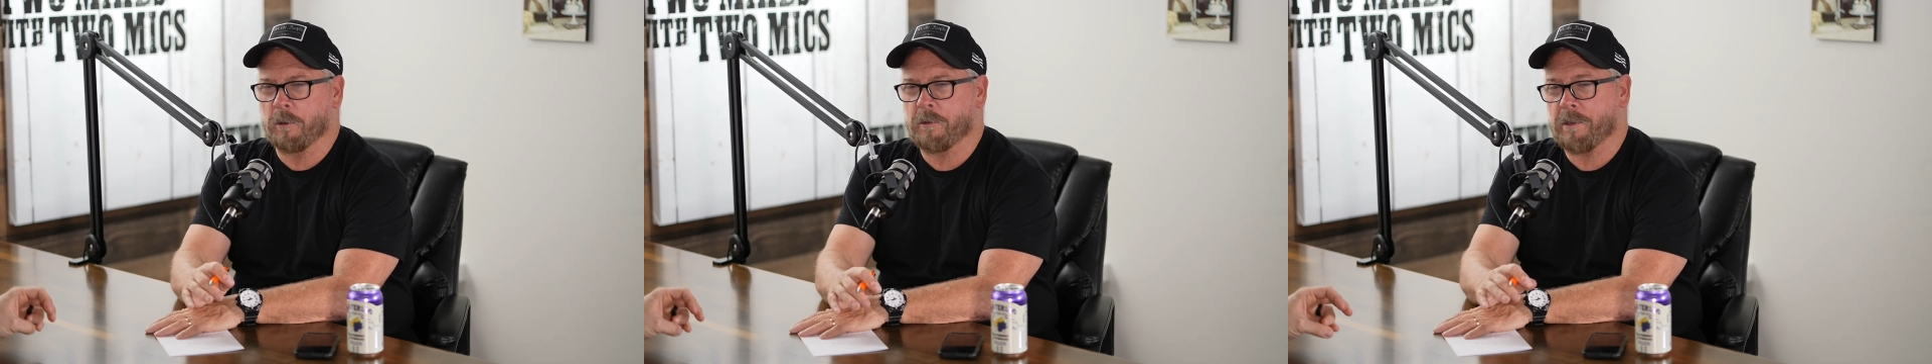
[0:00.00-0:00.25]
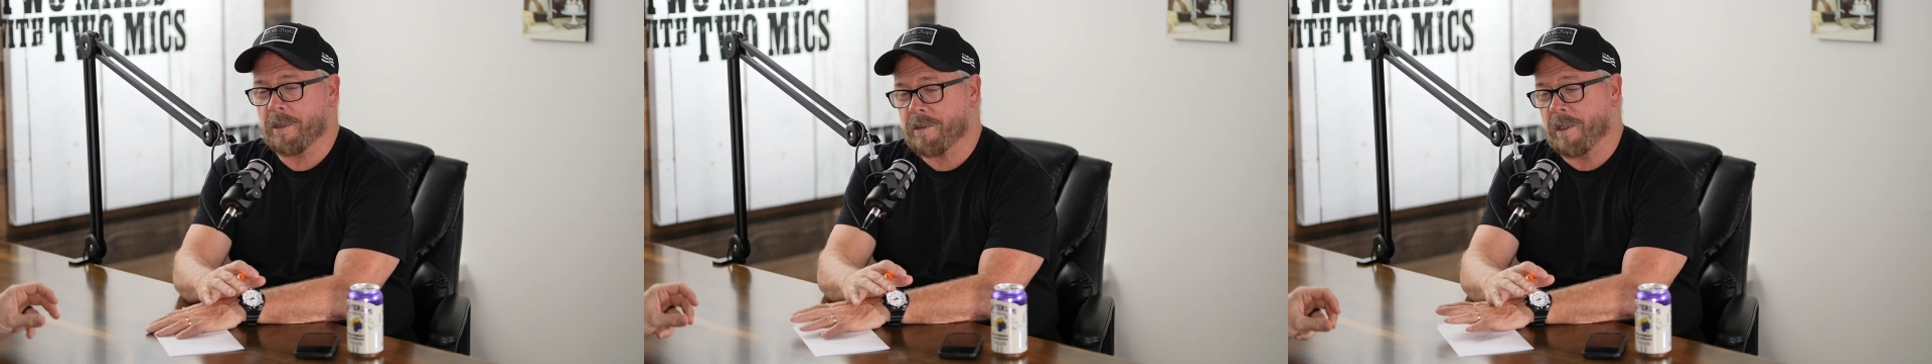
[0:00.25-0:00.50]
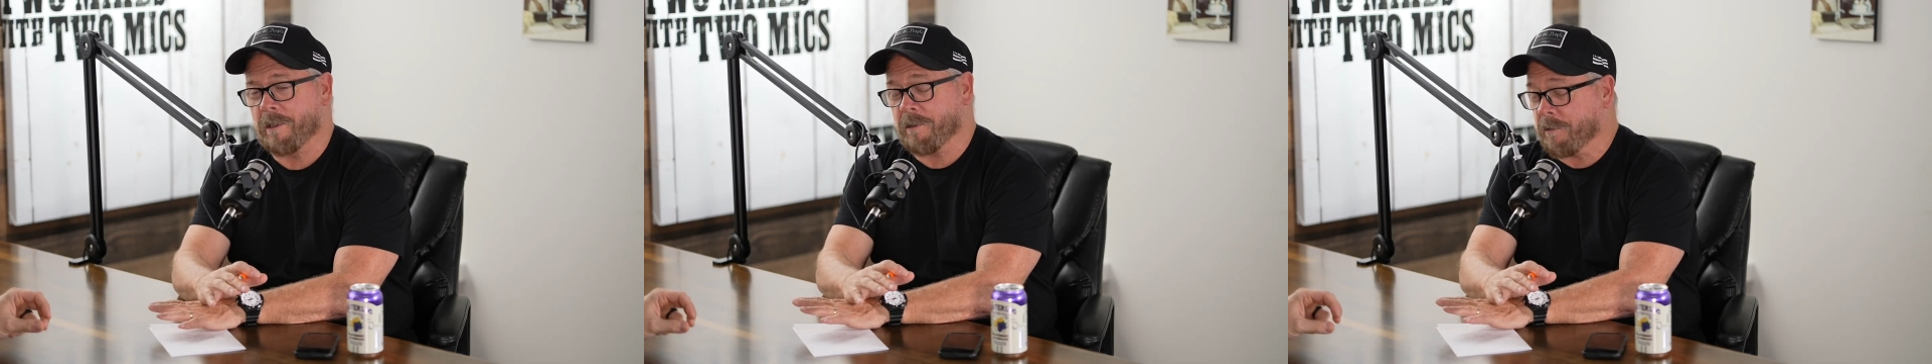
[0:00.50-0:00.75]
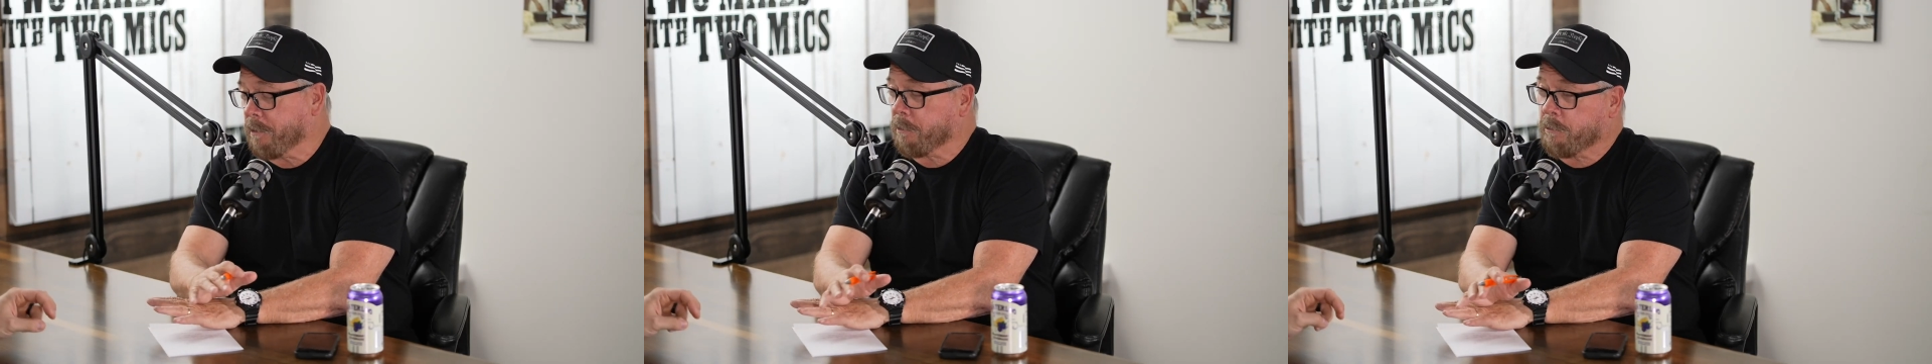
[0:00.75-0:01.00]
says
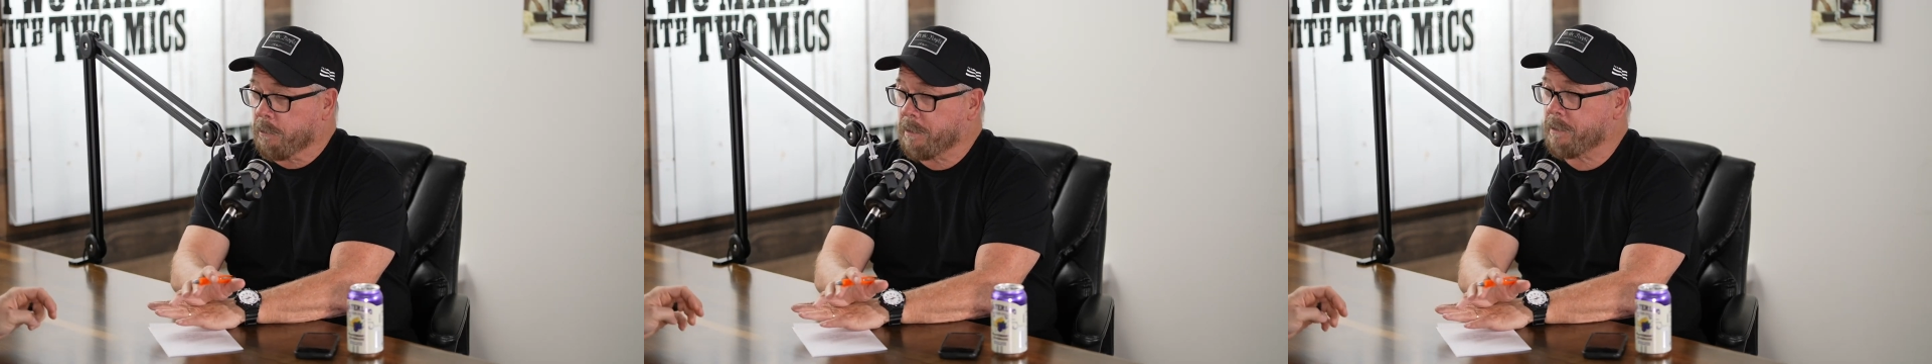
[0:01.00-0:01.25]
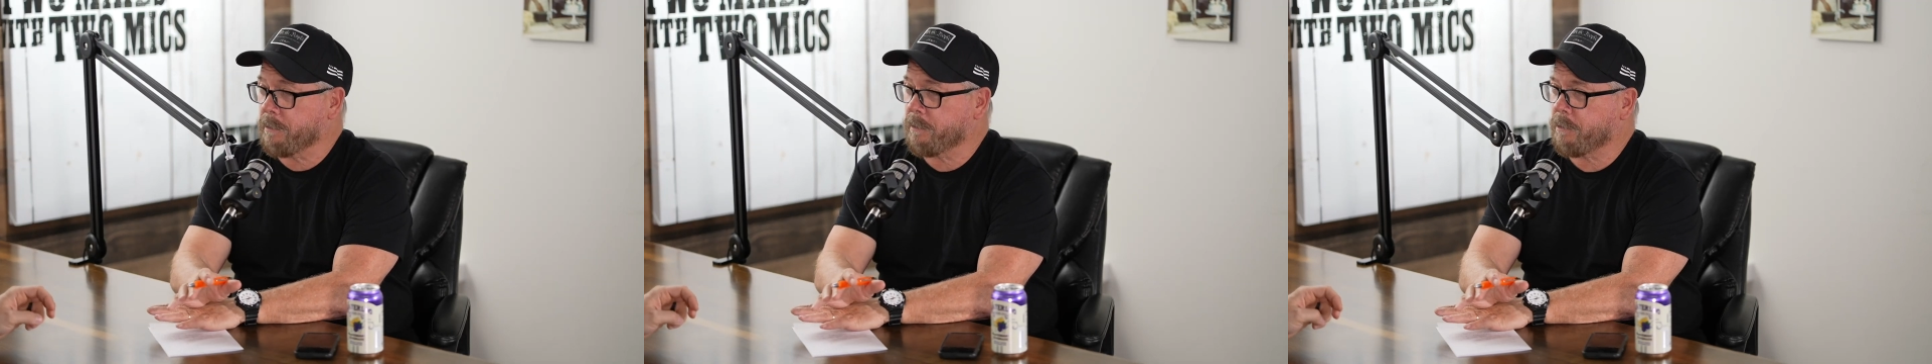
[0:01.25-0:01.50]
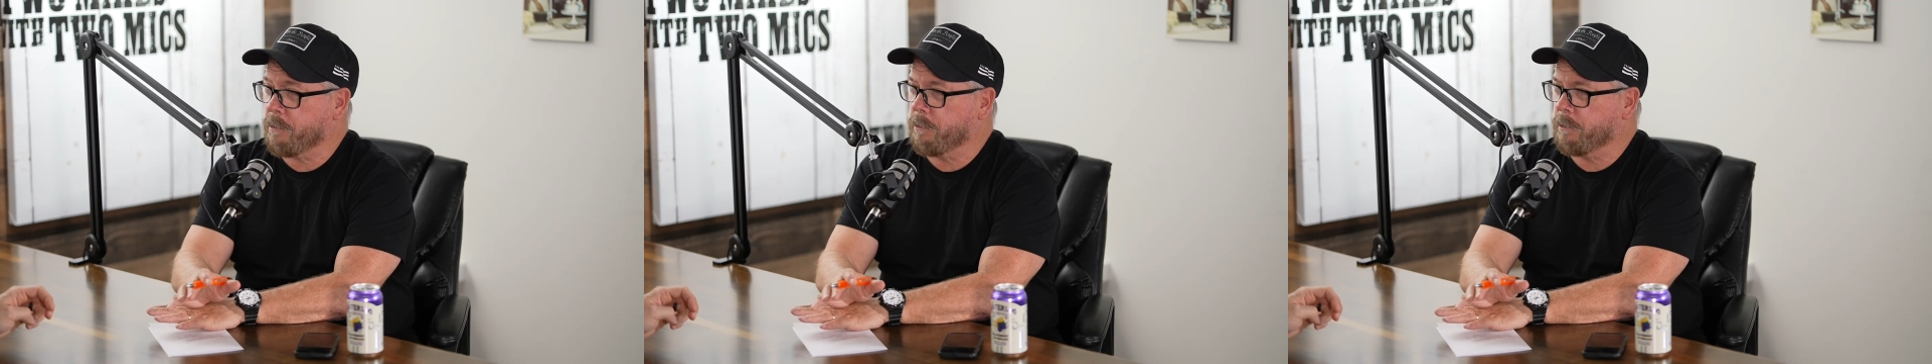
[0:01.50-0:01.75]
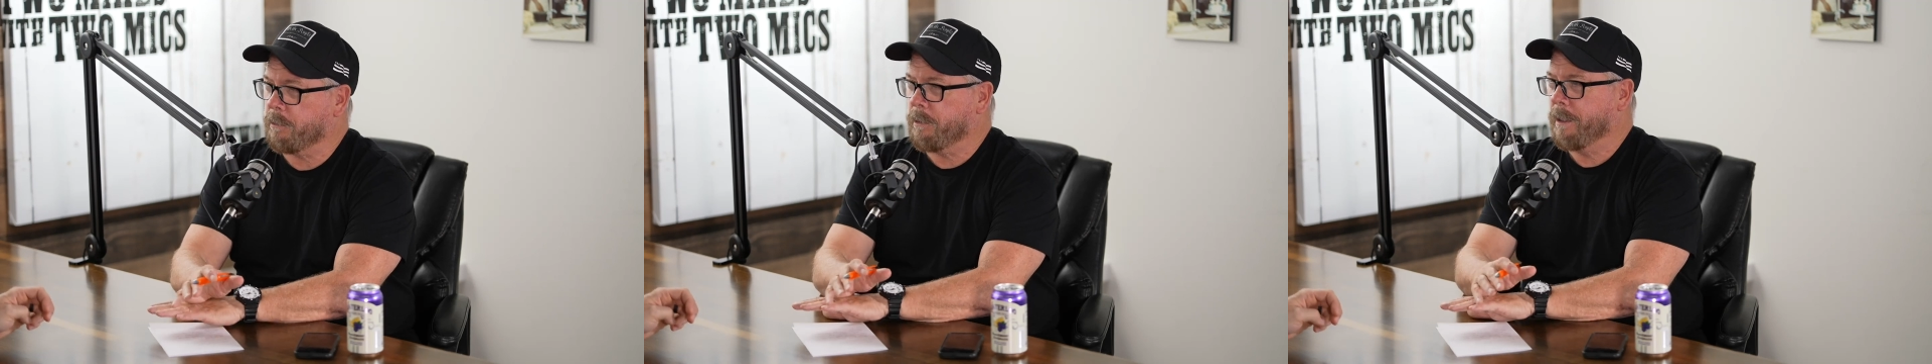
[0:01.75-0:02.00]
it's a Christian
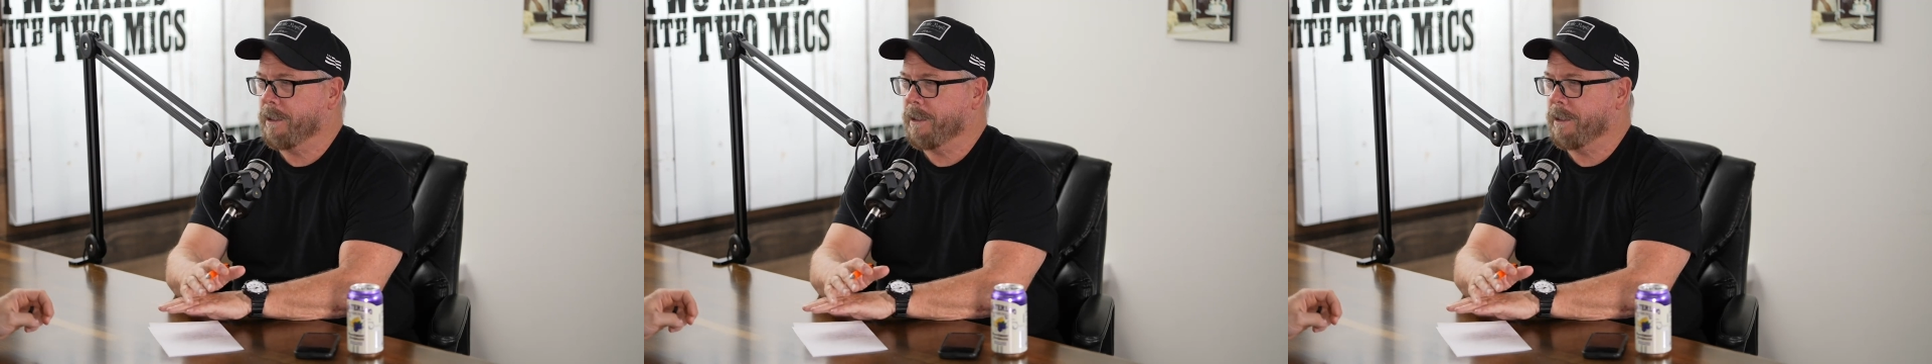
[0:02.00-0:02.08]
school,